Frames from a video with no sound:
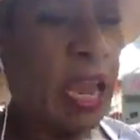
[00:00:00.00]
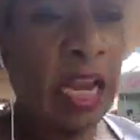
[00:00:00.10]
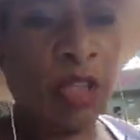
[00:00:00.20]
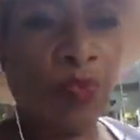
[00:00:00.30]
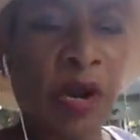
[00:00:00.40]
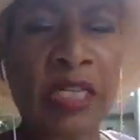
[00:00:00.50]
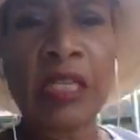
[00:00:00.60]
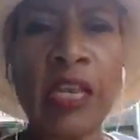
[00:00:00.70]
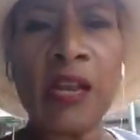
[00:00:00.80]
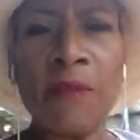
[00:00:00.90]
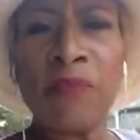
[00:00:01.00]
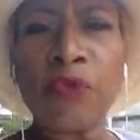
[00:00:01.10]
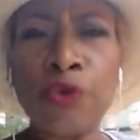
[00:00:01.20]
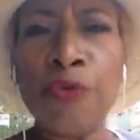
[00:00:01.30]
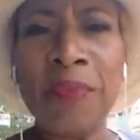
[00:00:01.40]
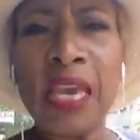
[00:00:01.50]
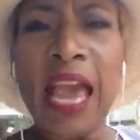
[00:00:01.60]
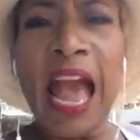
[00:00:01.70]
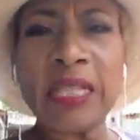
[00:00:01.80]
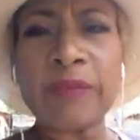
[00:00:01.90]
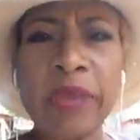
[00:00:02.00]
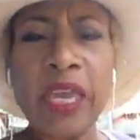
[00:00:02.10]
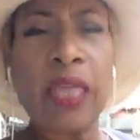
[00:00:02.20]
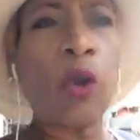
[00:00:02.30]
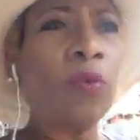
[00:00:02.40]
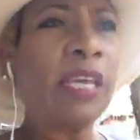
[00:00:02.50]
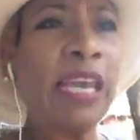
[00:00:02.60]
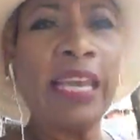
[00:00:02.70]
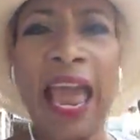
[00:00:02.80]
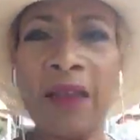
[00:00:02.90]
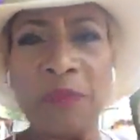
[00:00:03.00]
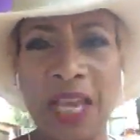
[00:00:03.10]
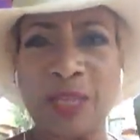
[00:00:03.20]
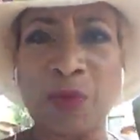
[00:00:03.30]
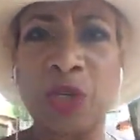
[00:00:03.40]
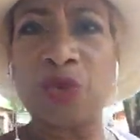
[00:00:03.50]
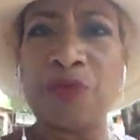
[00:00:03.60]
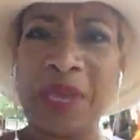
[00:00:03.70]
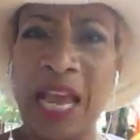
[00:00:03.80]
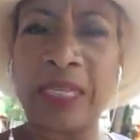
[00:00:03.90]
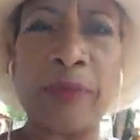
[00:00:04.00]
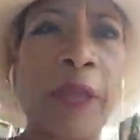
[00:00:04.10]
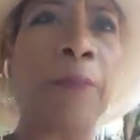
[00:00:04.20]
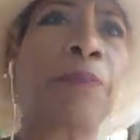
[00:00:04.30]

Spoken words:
expressing through me as me that only can be expressed through me as me?